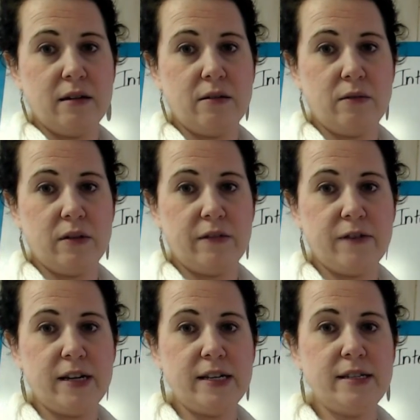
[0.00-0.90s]
hole in the
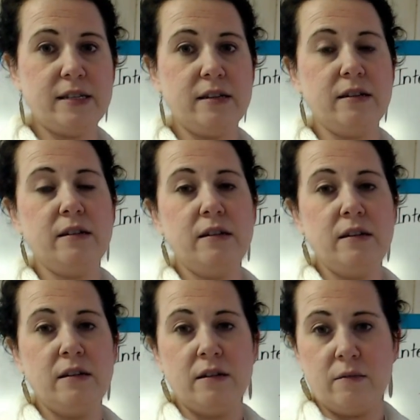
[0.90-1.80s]
front,
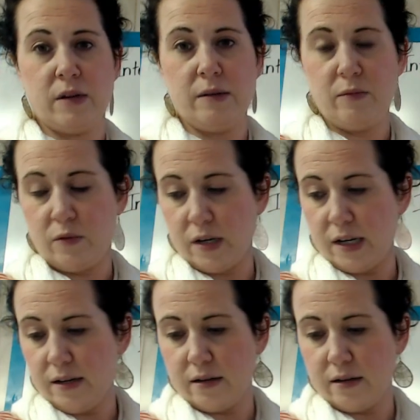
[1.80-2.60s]
one more.